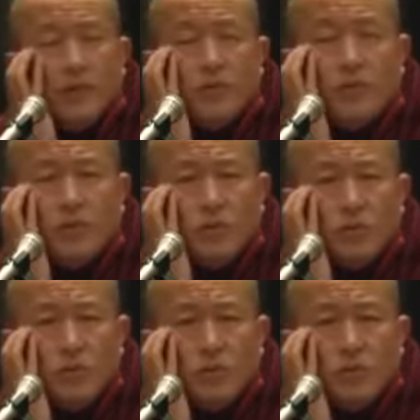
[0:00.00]
And by the
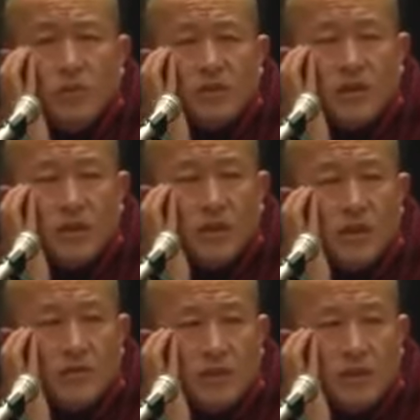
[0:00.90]
way, do you know what
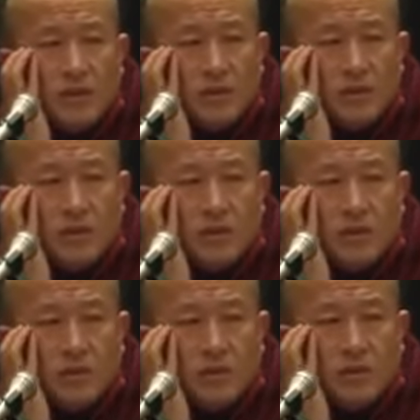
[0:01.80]
dakini
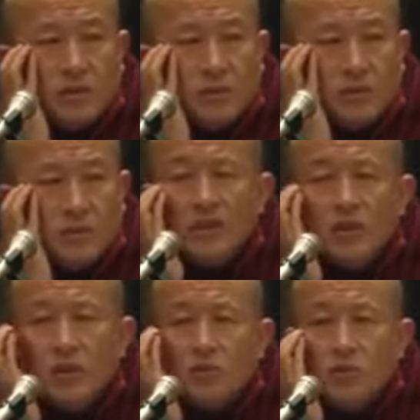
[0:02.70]
means?
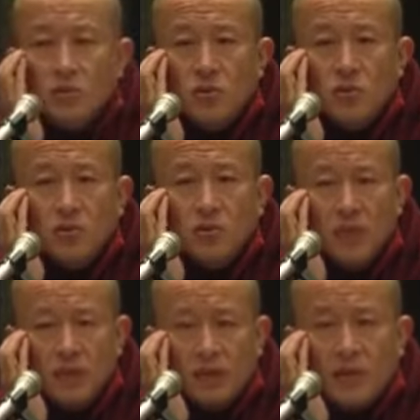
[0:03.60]
It's equal to
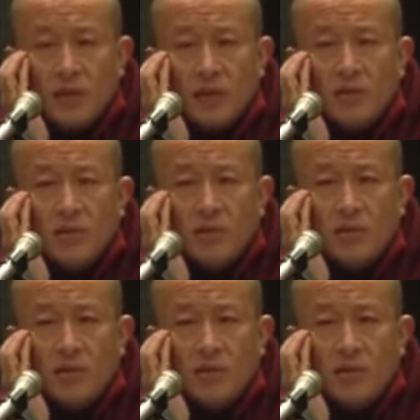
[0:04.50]
bitch.